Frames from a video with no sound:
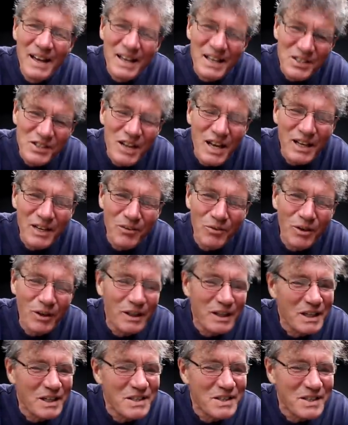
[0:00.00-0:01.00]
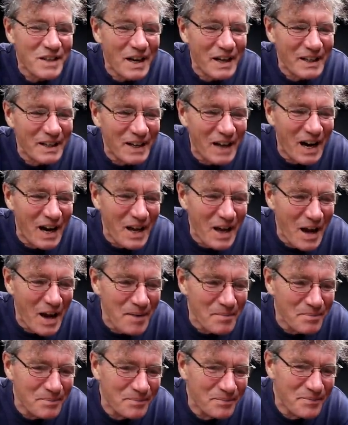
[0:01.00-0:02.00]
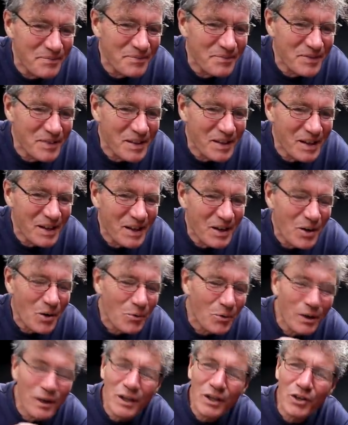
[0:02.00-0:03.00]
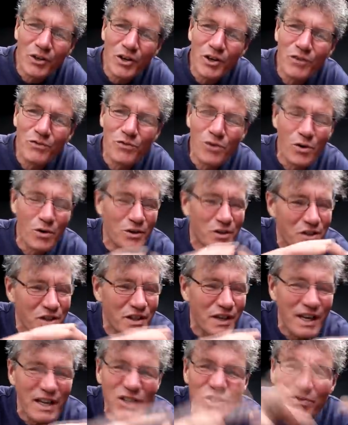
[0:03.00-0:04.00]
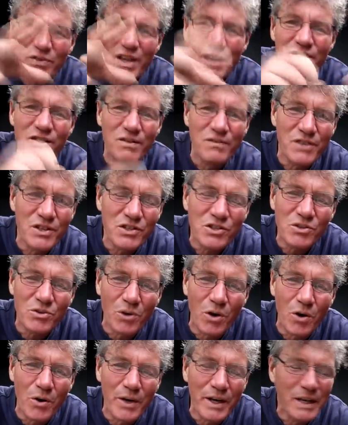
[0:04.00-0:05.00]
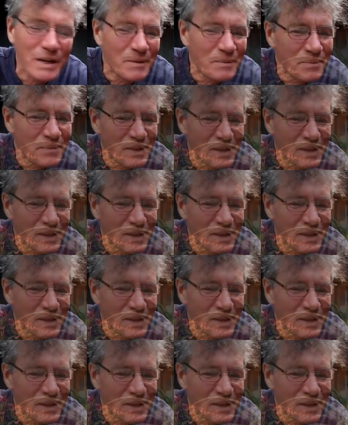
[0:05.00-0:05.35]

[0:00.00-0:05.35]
is getting really exciting. I, I'm really looking forward to the next phase of this growing.